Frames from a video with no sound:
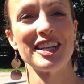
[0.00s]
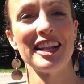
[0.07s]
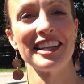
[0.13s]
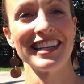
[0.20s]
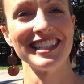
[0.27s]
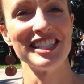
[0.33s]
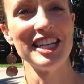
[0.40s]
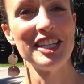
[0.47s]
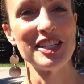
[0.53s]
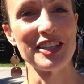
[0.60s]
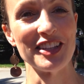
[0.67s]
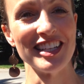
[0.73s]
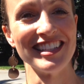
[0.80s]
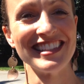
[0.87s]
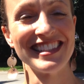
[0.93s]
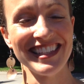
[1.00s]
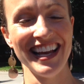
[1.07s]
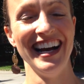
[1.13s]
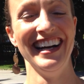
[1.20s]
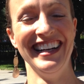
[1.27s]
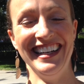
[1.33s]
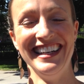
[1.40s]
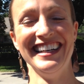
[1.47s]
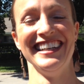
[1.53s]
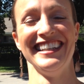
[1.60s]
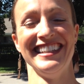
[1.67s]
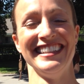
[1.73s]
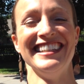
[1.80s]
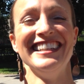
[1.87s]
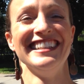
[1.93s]
cost on the input end.
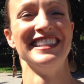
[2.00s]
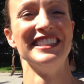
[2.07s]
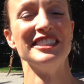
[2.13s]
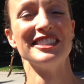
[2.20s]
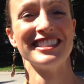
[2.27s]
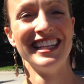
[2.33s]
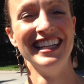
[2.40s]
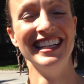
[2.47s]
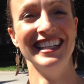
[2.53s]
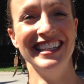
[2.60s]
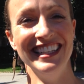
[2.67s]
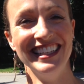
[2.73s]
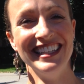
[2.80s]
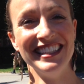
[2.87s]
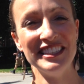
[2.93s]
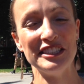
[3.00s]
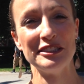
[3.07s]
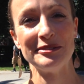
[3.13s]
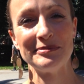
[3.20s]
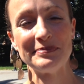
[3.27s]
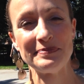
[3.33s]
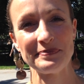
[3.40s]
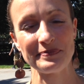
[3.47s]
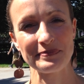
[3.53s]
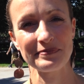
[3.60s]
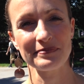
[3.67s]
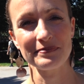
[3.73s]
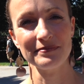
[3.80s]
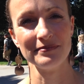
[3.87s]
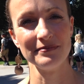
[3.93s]
Yeah. So I'm curious, do you think
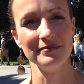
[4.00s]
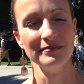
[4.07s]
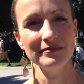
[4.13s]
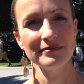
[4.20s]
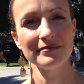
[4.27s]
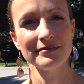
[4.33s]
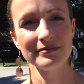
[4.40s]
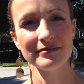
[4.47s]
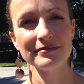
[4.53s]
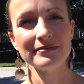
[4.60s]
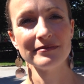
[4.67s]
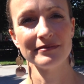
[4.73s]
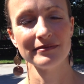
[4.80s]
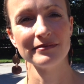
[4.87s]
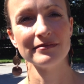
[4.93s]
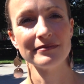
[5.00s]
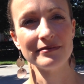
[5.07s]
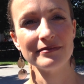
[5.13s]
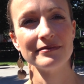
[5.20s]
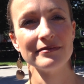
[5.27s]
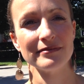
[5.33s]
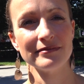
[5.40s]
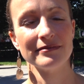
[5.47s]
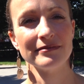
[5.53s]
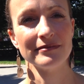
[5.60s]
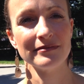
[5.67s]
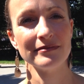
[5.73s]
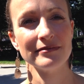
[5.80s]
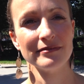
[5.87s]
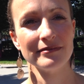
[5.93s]
that these questions should be asked by the Pell
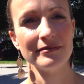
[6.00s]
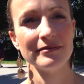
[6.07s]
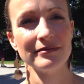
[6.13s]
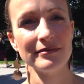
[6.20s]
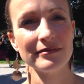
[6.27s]
Grantors?